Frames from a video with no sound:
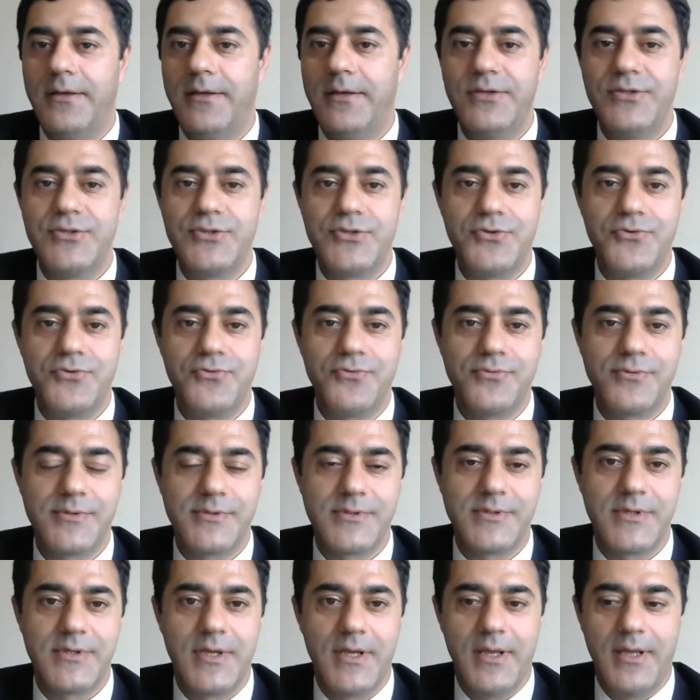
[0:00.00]

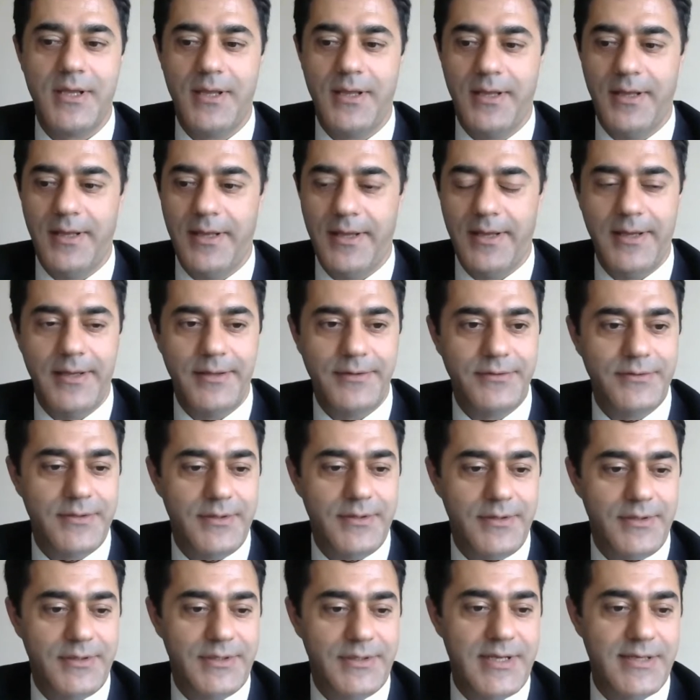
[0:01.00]
issues and
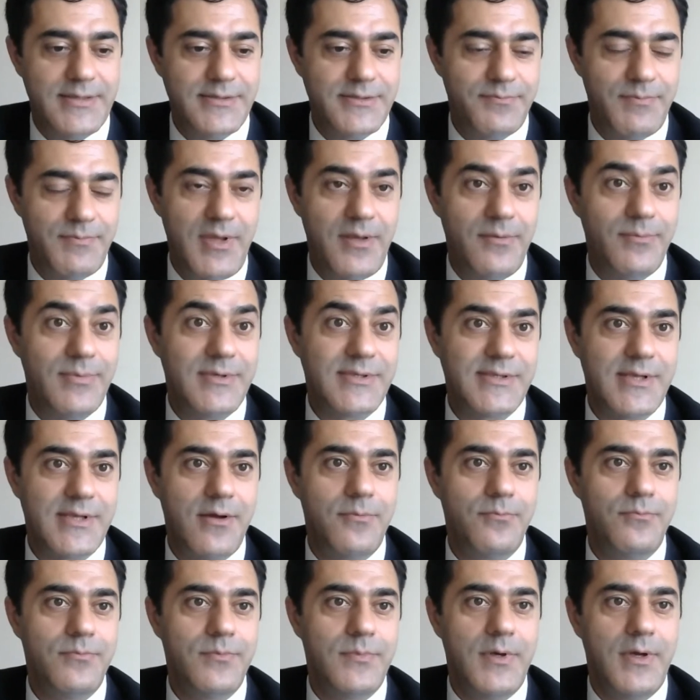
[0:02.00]
raised maybe
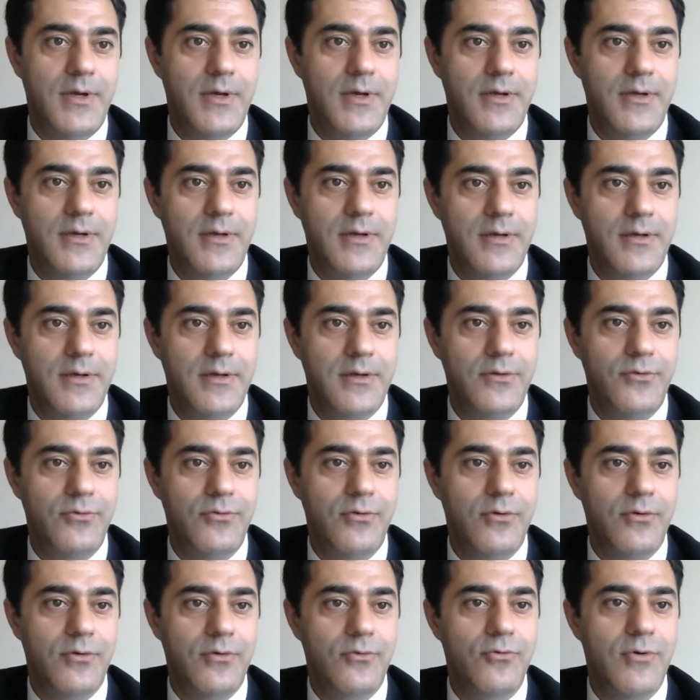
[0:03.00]
some
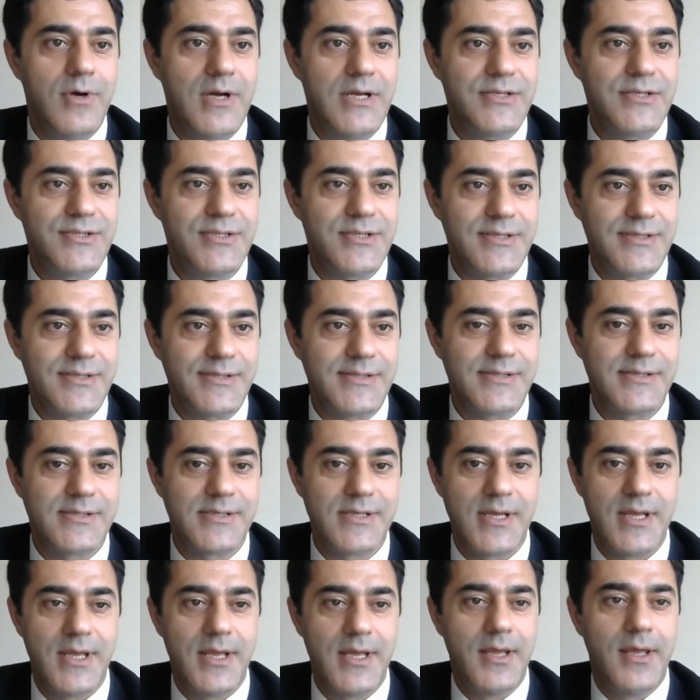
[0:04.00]

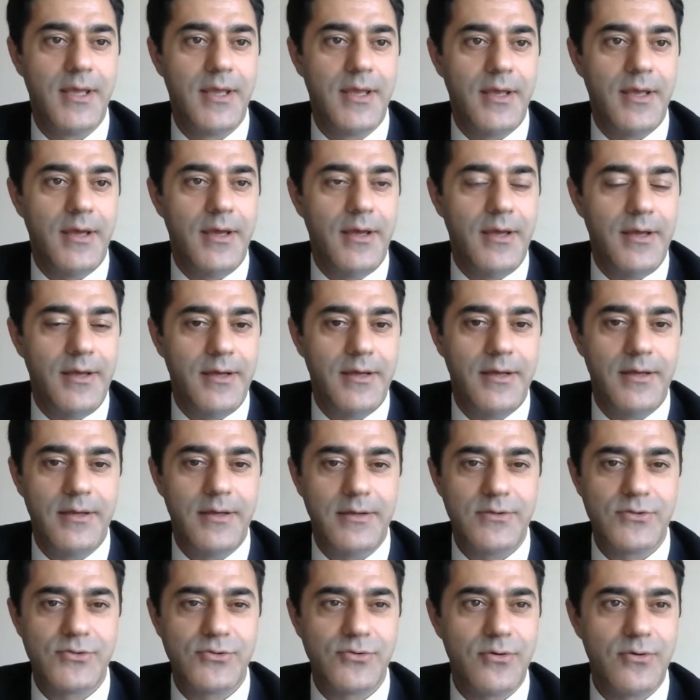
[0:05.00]
questions.
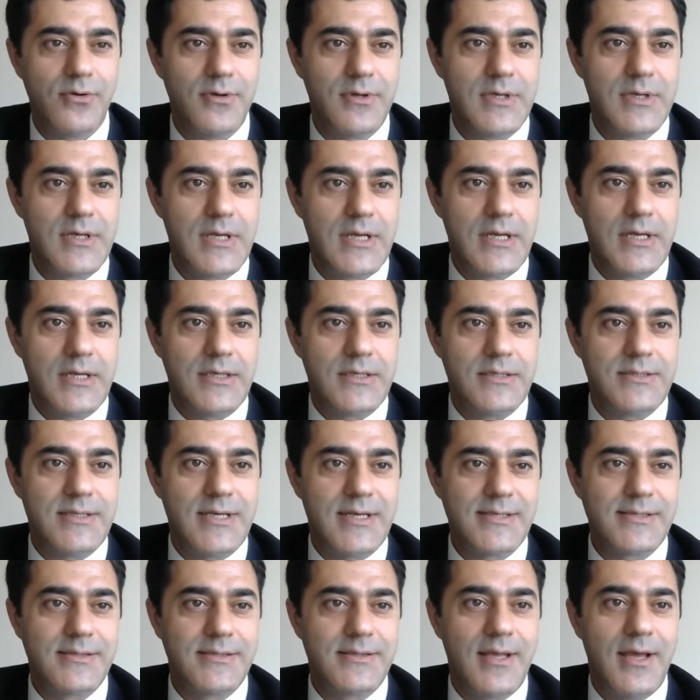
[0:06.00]
So
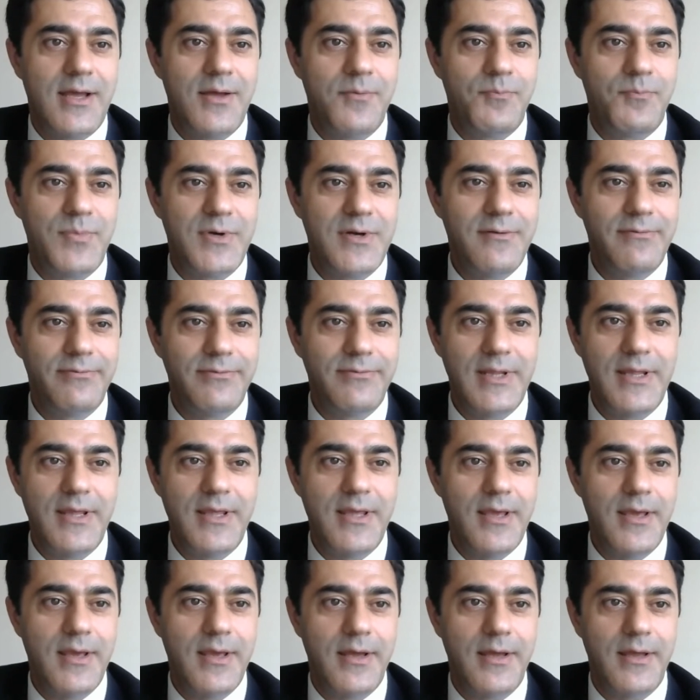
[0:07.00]
just
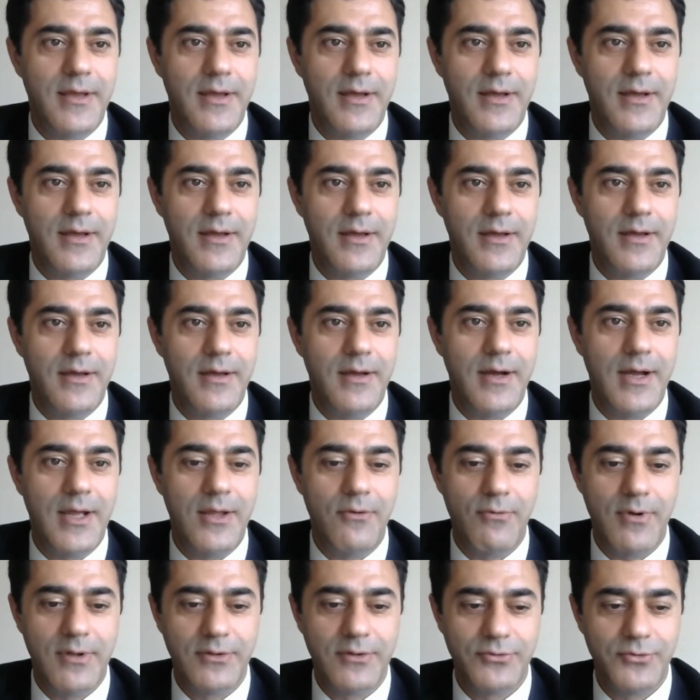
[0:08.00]
briefly,
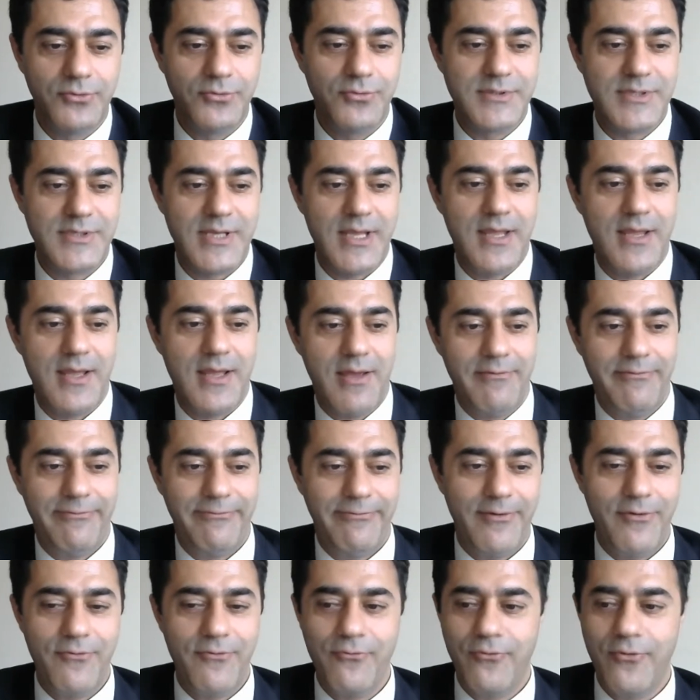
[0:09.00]
I want to say a
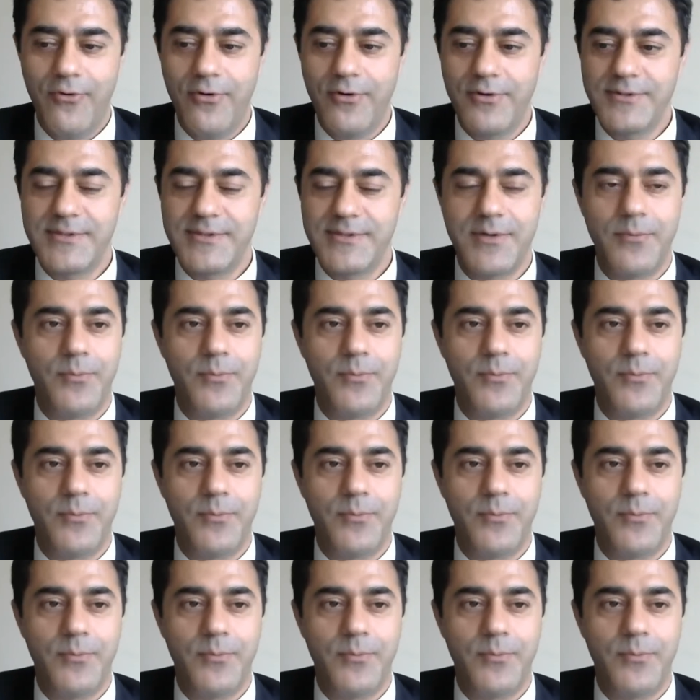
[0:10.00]
few words